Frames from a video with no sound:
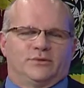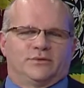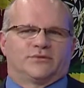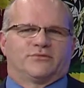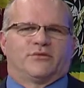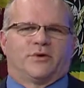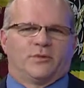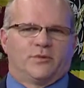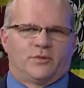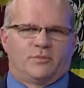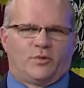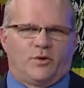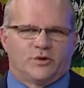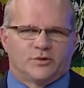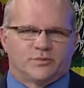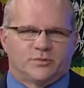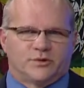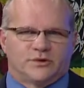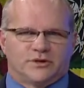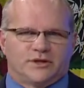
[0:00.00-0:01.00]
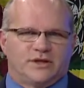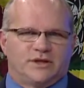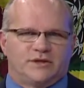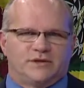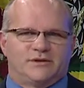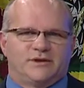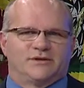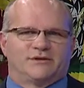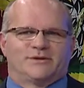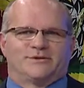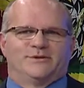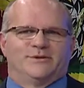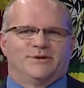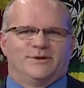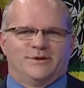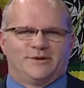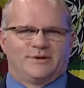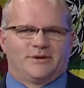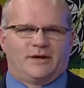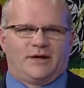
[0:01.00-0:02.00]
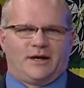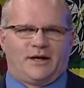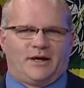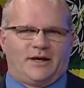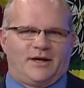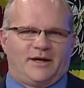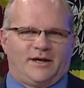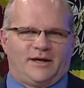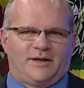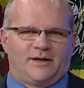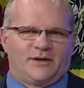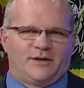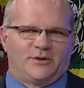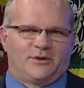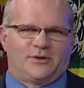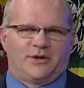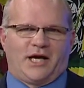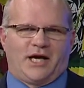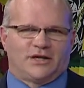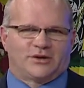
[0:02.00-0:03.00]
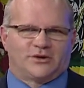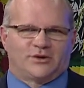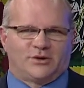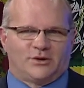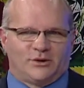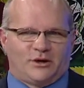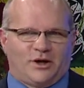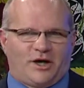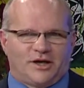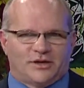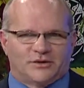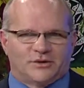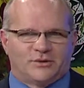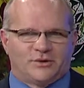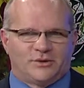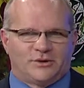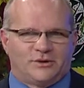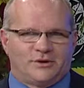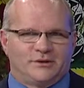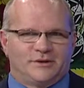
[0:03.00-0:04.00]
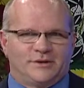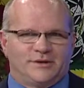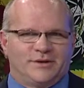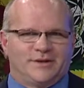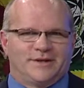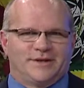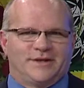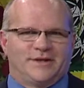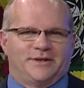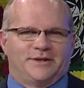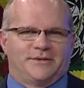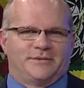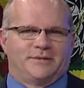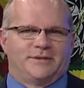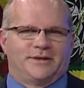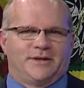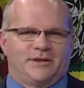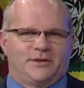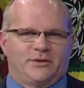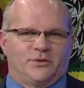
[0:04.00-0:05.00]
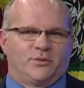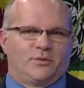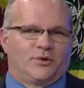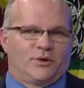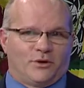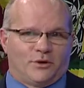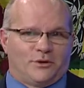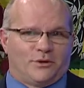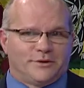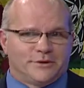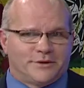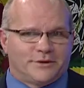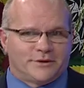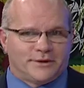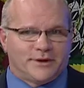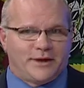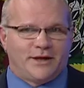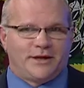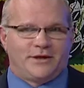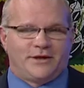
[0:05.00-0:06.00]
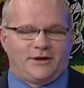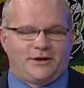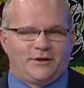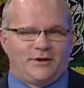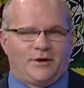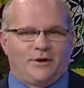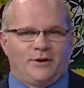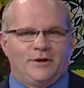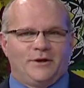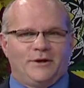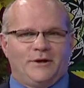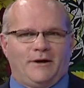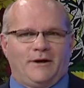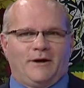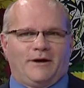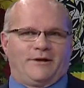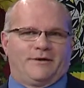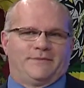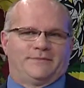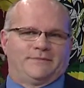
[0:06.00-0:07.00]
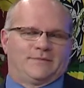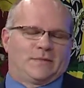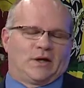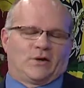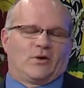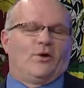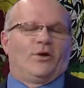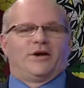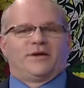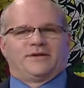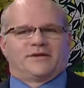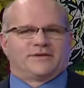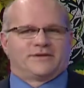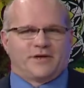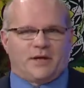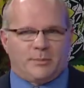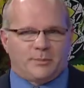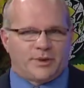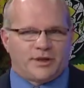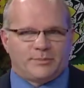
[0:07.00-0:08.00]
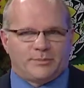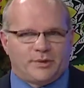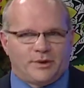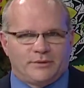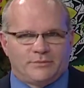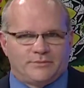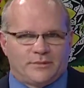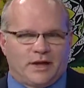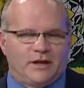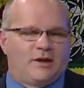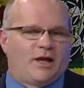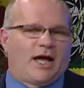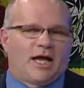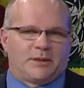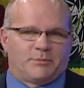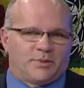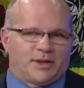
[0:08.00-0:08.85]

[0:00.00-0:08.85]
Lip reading: It was from the most prestigious international law school in the world, you know, according to some people, a lot of